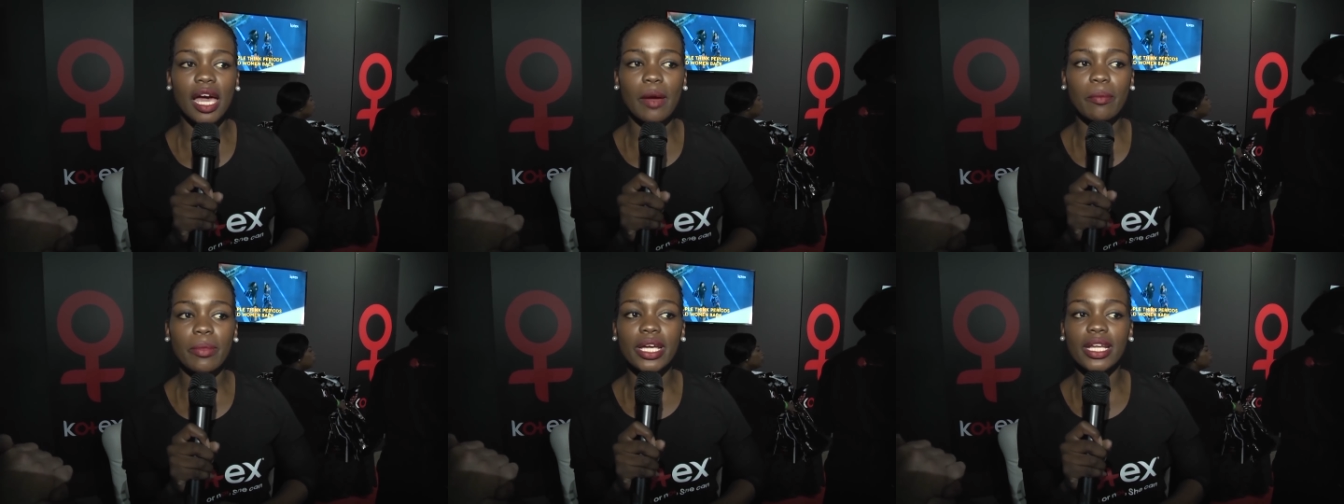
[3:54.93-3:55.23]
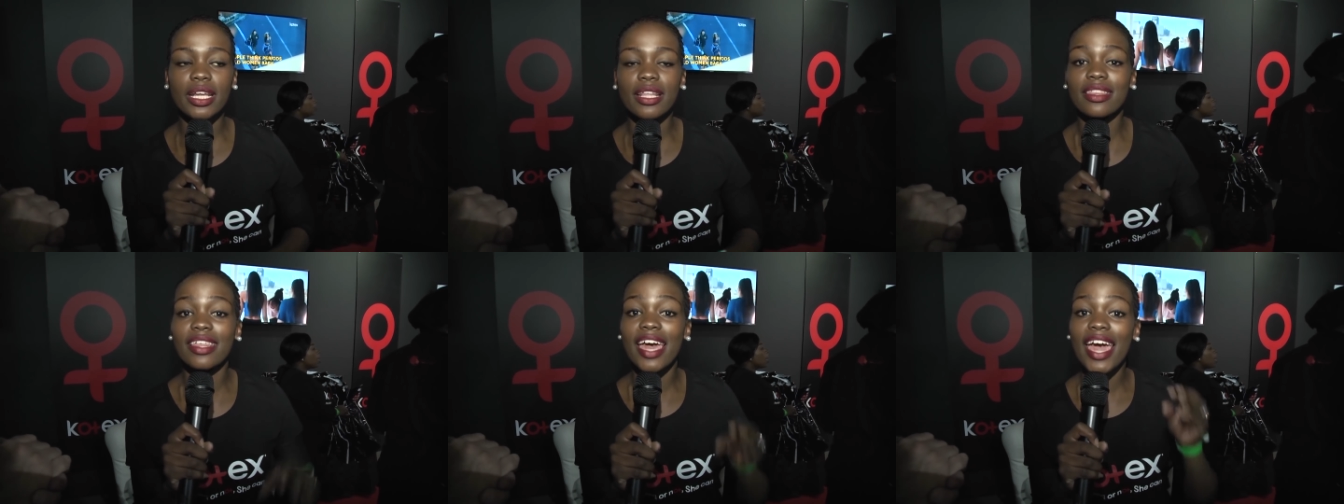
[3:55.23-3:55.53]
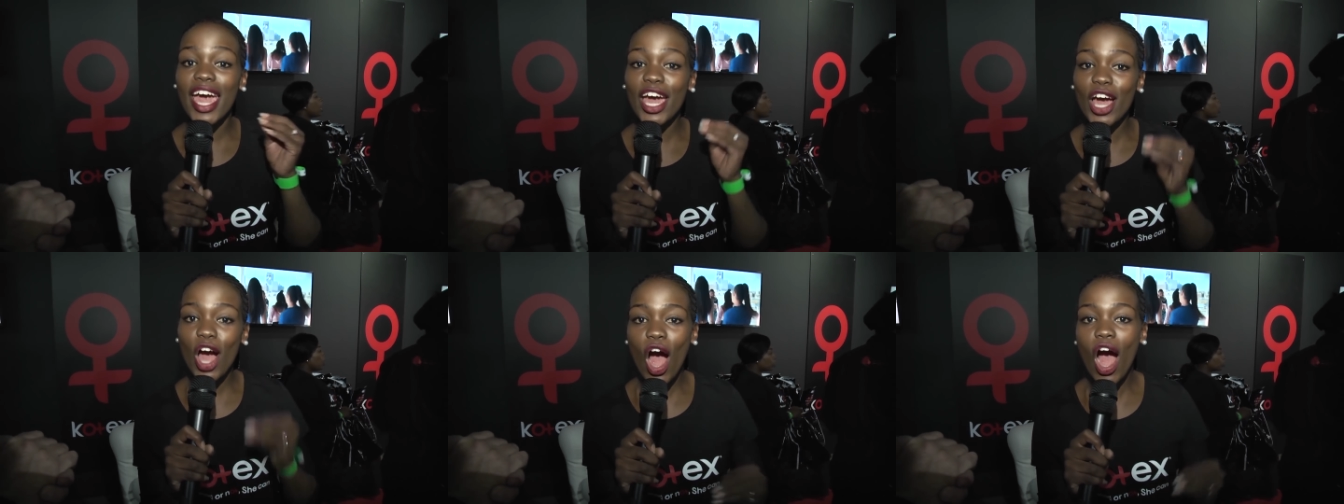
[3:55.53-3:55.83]
I mean,
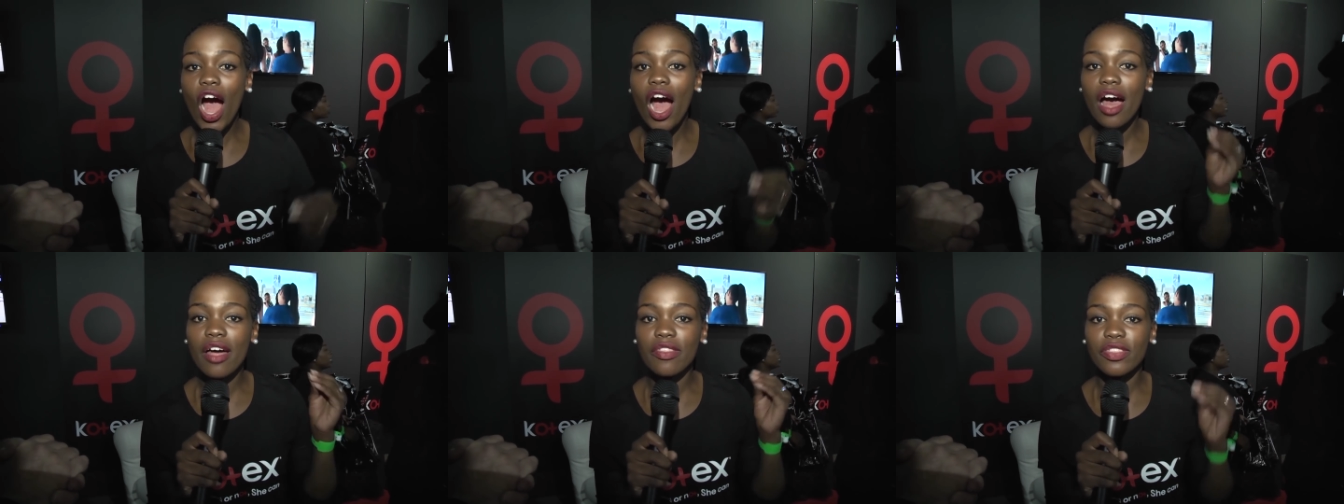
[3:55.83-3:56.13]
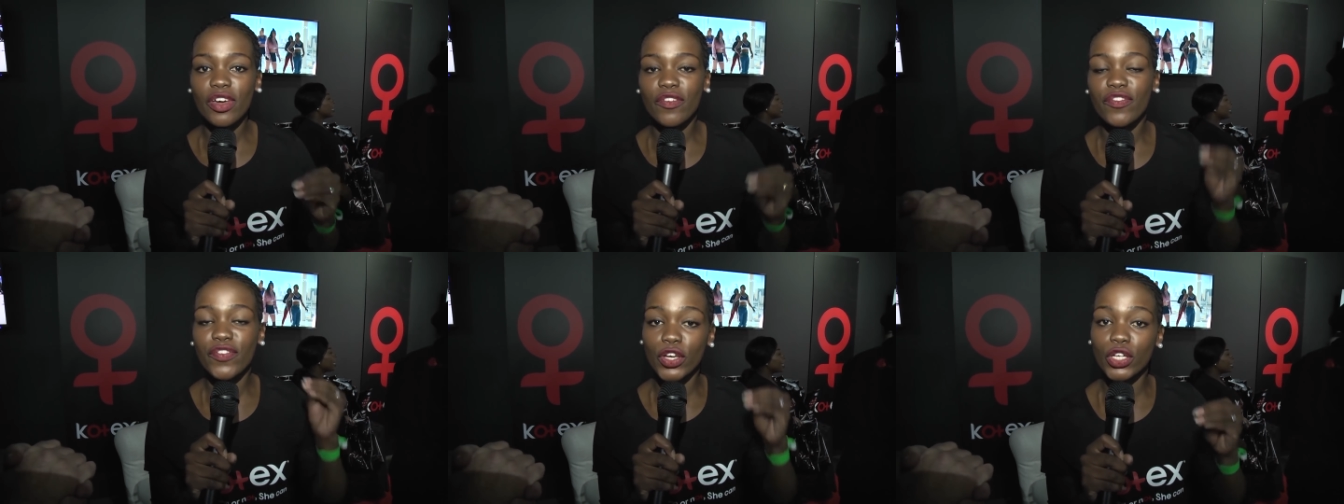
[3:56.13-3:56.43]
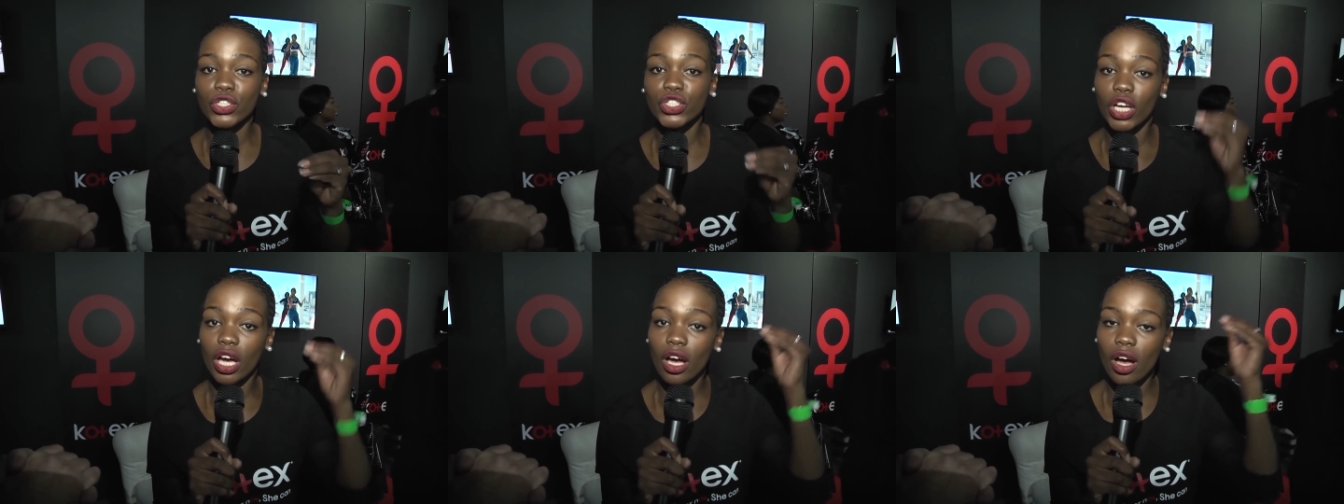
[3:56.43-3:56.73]
they are the
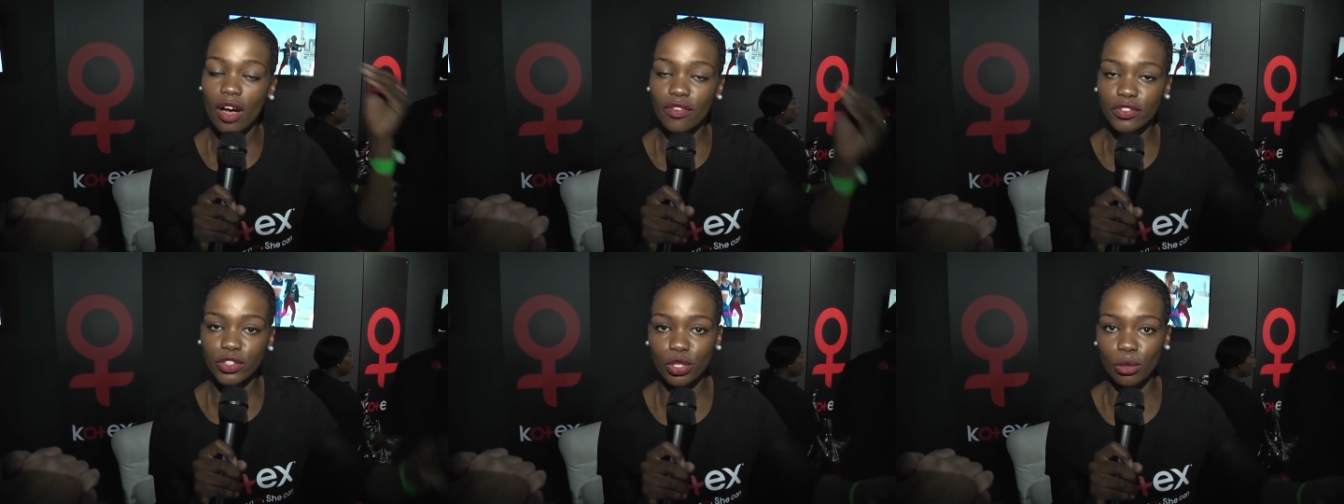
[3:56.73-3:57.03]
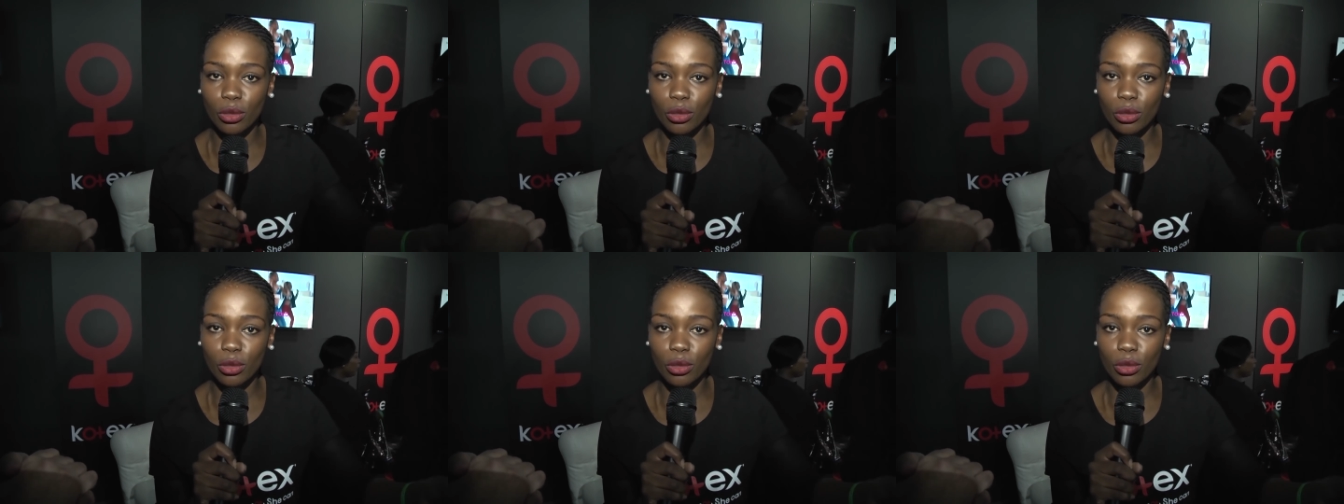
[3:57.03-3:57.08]
future of